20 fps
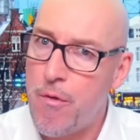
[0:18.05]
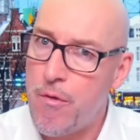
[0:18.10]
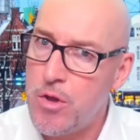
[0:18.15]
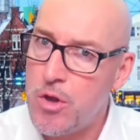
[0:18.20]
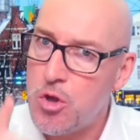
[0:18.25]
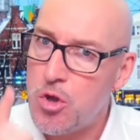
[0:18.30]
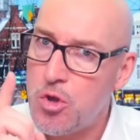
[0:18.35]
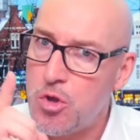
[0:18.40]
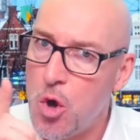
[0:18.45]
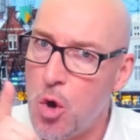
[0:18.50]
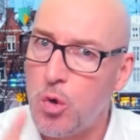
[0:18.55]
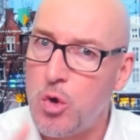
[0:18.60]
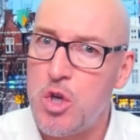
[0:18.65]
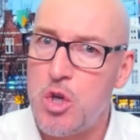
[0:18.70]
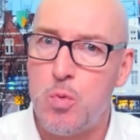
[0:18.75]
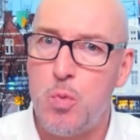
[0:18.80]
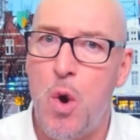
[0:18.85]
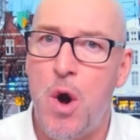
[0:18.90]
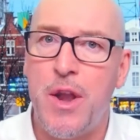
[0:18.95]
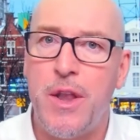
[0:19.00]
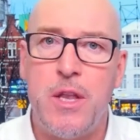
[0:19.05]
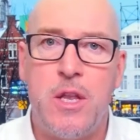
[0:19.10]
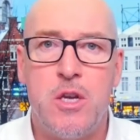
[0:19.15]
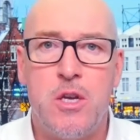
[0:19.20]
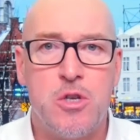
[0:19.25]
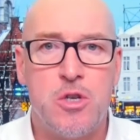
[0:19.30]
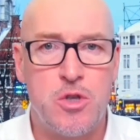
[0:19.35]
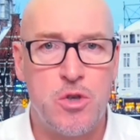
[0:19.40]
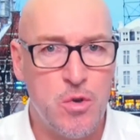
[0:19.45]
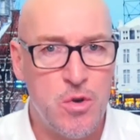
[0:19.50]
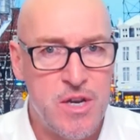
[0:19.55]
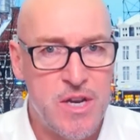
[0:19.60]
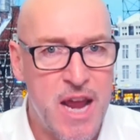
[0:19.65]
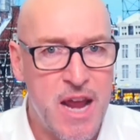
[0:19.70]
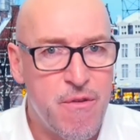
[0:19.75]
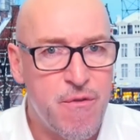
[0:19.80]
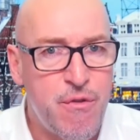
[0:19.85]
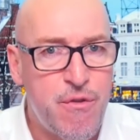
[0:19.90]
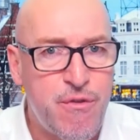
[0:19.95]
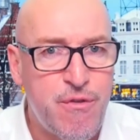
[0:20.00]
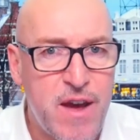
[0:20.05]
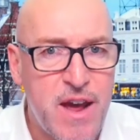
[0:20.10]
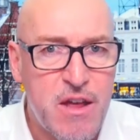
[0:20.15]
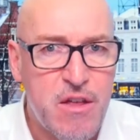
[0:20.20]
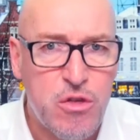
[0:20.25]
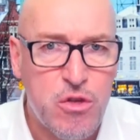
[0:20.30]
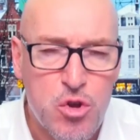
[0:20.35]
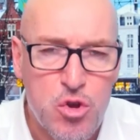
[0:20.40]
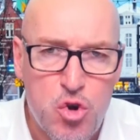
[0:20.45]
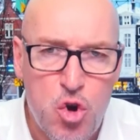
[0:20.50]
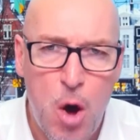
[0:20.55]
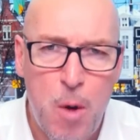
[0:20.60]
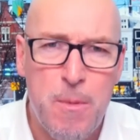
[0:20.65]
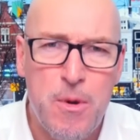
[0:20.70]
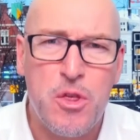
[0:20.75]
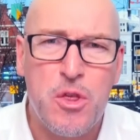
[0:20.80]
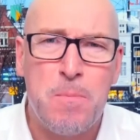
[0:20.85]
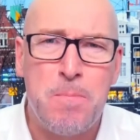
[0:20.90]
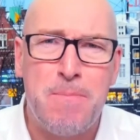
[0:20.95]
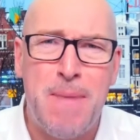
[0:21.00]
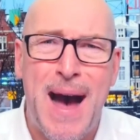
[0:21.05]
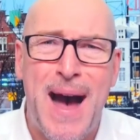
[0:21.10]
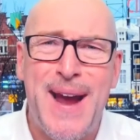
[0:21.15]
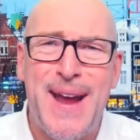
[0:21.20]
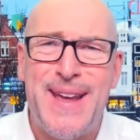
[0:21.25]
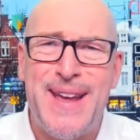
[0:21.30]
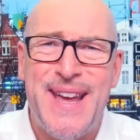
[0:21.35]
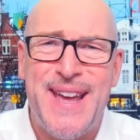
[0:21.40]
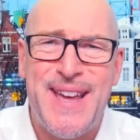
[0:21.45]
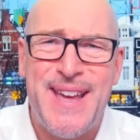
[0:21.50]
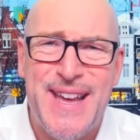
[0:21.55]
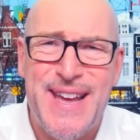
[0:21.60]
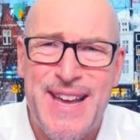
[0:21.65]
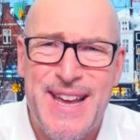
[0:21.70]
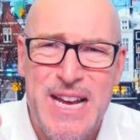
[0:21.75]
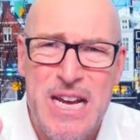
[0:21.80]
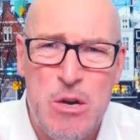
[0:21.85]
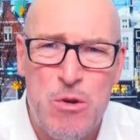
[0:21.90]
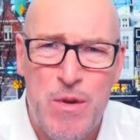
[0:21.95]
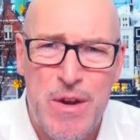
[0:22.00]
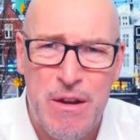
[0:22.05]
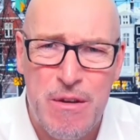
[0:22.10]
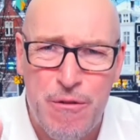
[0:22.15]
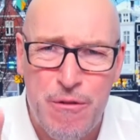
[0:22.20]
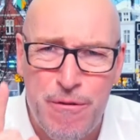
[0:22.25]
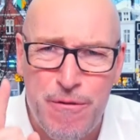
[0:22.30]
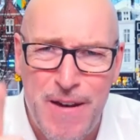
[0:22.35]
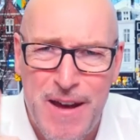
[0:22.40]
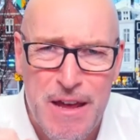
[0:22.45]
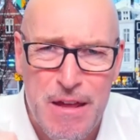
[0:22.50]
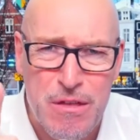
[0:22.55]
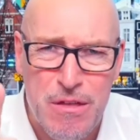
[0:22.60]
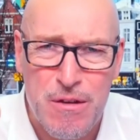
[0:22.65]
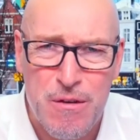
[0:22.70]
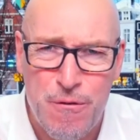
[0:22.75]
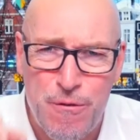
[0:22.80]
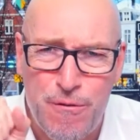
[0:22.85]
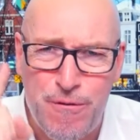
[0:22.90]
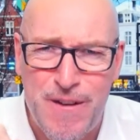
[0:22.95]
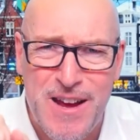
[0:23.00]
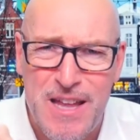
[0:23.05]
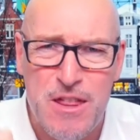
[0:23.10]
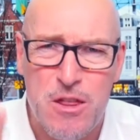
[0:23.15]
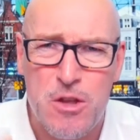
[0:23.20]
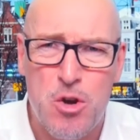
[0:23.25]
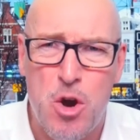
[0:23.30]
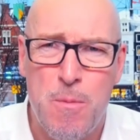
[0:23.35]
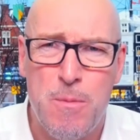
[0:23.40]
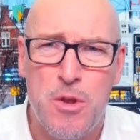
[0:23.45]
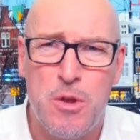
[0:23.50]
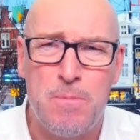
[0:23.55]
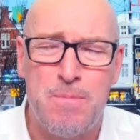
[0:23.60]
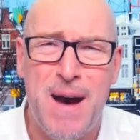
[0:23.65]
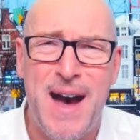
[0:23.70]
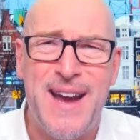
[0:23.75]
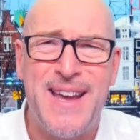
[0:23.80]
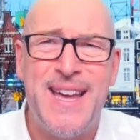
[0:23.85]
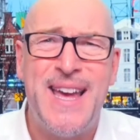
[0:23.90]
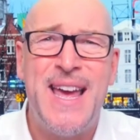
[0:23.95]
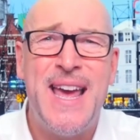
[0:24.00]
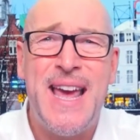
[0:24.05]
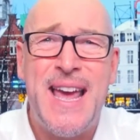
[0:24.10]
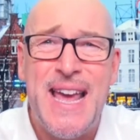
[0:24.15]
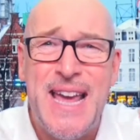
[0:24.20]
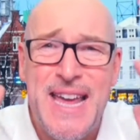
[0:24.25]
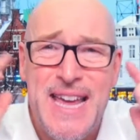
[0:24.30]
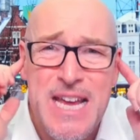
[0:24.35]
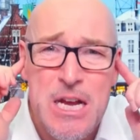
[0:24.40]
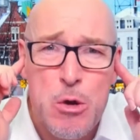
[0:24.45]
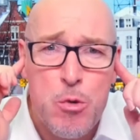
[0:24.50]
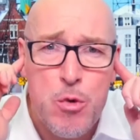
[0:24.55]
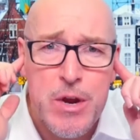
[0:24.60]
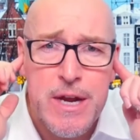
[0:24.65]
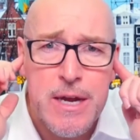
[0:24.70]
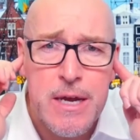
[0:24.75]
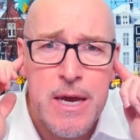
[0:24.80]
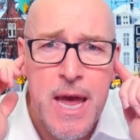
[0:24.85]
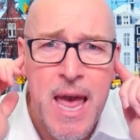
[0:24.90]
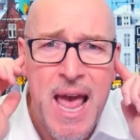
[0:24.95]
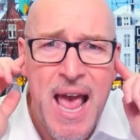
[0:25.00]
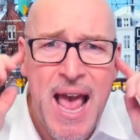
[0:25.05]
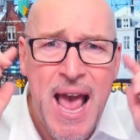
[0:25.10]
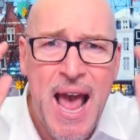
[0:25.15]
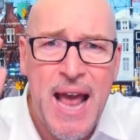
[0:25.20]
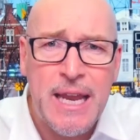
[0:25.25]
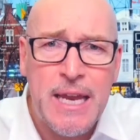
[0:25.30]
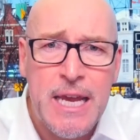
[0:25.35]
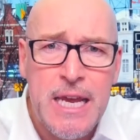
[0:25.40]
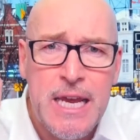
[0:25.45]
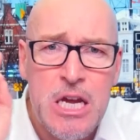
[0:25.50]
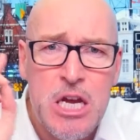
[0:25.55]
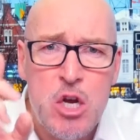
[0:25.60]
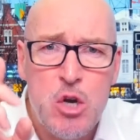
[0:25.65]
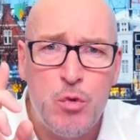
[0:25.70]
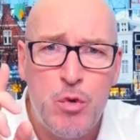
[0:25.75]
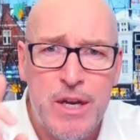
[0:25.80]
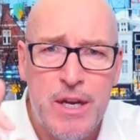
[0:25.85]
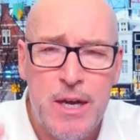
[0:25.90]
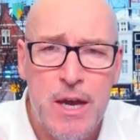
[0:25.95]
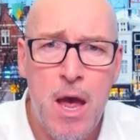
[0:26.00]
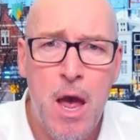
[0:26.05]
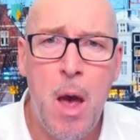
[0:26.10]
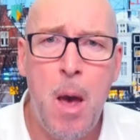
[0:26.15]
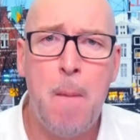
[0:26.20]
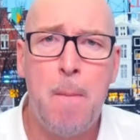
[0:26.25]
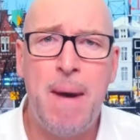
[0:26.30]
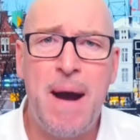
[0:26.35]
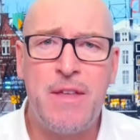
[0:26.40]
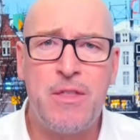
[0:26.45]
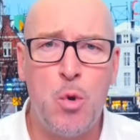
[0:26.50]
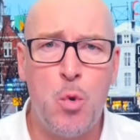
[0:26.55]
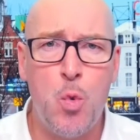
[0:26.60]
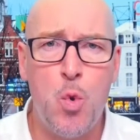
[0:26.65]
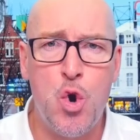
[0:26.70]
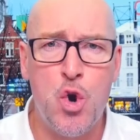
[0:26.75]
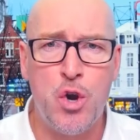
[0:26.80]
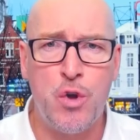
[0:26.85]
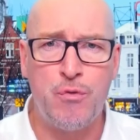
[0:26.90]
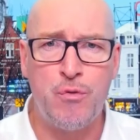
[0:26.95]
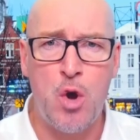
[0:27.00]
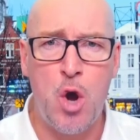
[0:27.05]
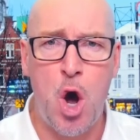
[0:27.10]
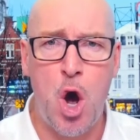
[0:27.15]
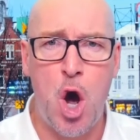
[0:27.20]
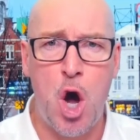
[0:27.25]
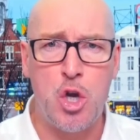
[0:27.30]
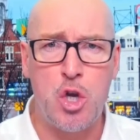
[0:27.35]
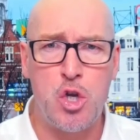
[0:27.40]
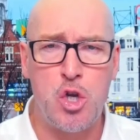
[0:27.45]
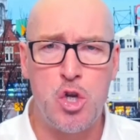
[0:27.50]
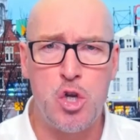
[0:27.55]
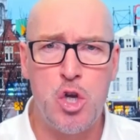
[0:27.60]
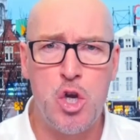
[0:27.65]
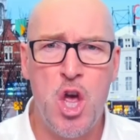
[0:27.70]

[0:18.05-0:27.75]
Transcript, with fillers: This, know this one. So then faith cometh by hearing. Faith, faith cometh by hearing and hearing by the word of God.